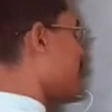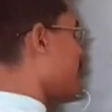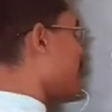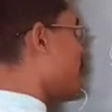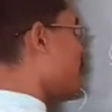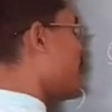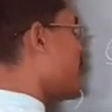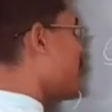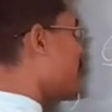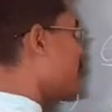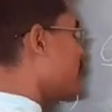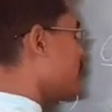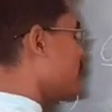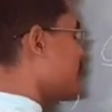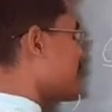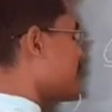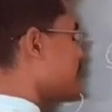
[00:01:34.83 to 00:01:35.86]

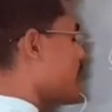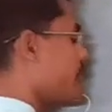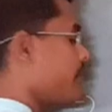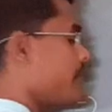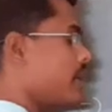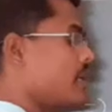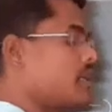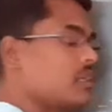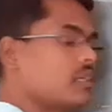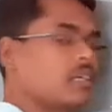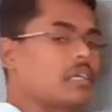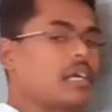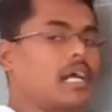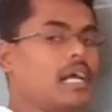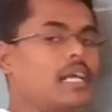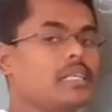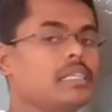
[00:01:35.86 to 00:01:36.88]
number 7,
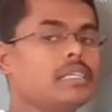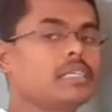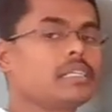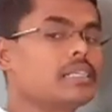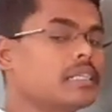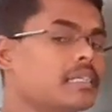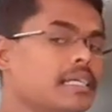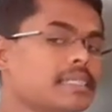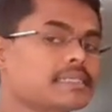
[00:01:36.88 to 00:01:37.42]
and the